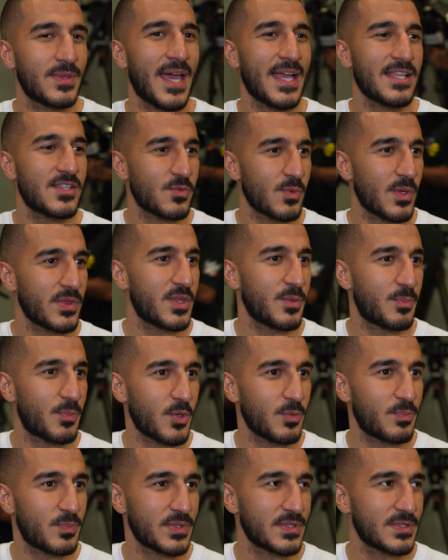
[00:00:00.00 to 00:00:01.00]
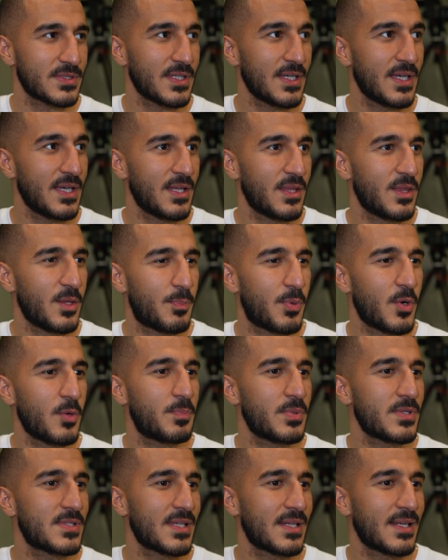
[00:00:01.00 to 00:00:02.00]
that's what the
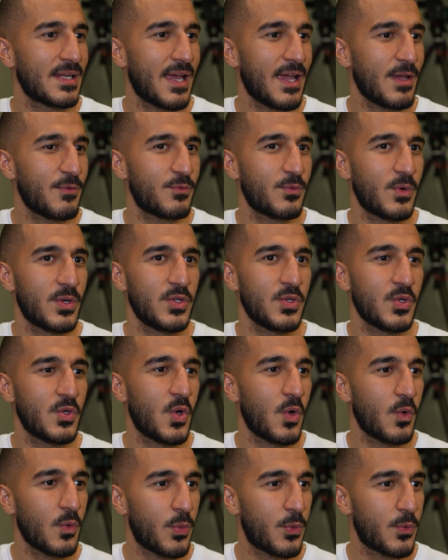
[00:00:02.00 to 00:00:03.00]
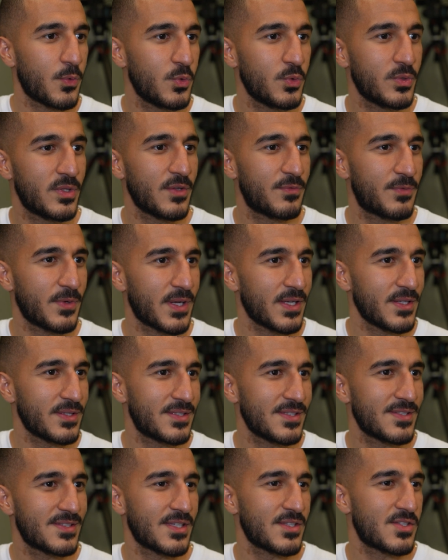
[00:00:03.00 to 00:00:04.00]
purpose in life, when you go through
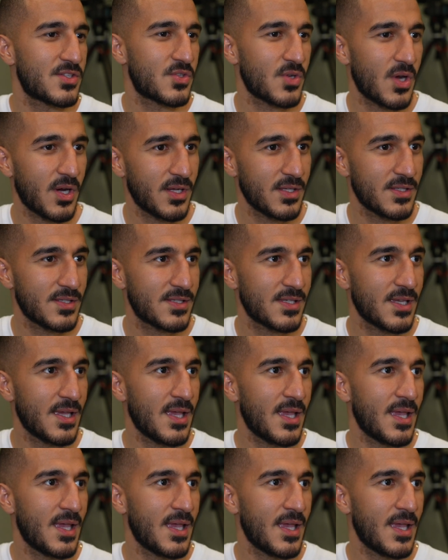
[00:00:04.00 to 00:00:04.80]
difficulties and struggles,